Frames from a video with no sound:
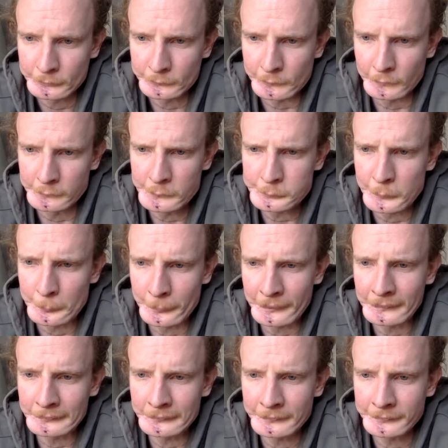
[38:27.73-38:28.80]
Are you from
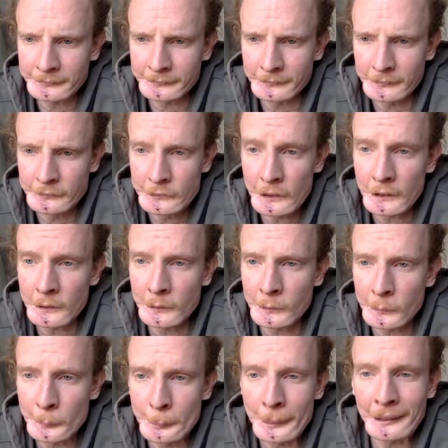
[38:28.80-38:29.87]
England?
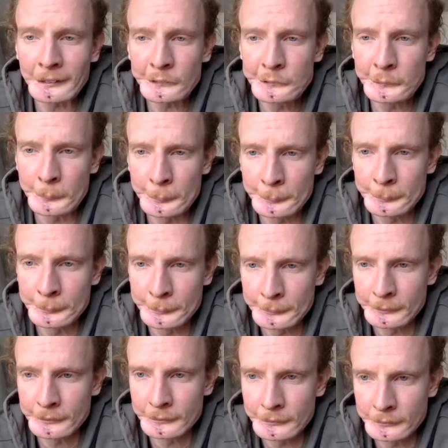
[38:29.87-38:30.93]
No, Belgium.
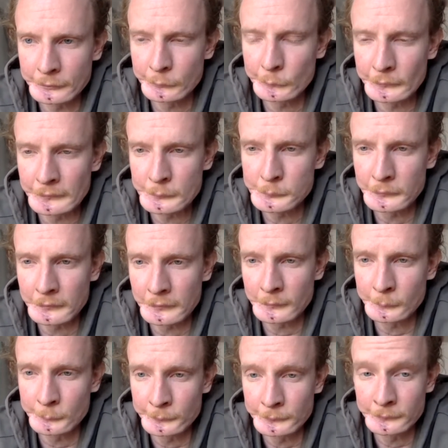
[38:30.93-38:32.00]
Do you live
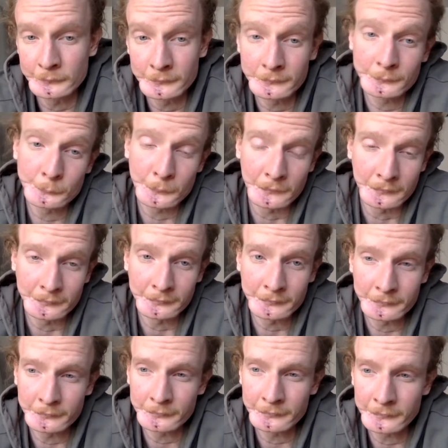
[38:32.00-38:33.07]
alone? Well,
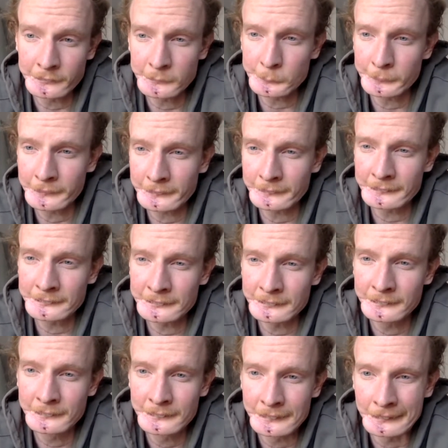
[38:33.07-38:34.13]
didn't you hear this
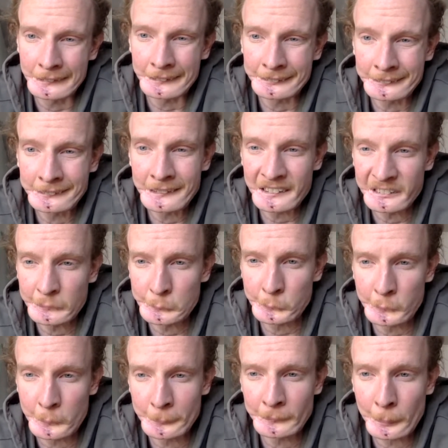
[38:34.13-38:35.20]
Latina
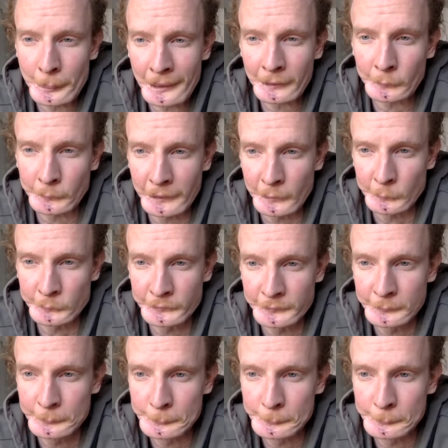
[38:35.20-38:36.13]
squirrel in the background?